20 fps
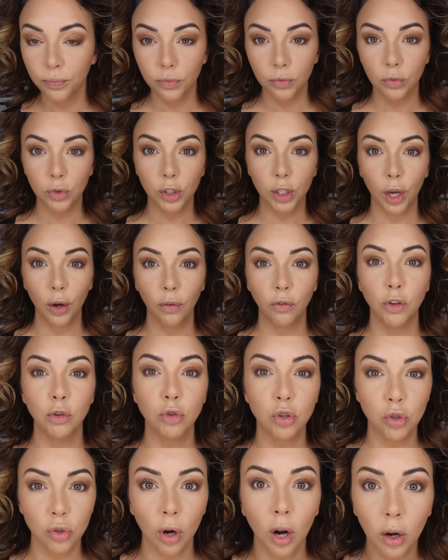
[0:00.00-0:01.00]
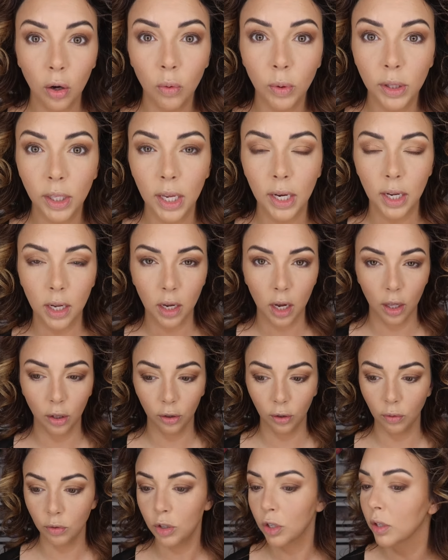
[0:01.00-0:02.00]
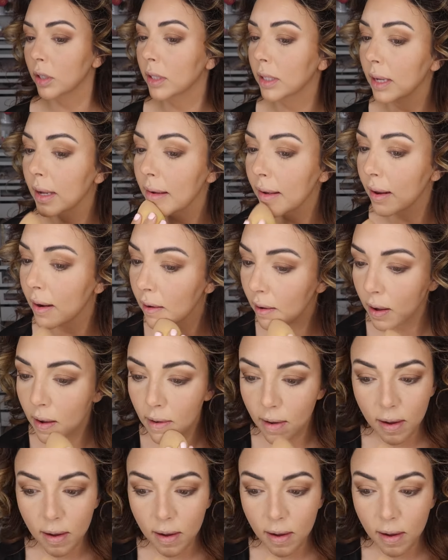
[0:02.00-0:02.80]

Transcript: So if you struggle with getting color on your skin,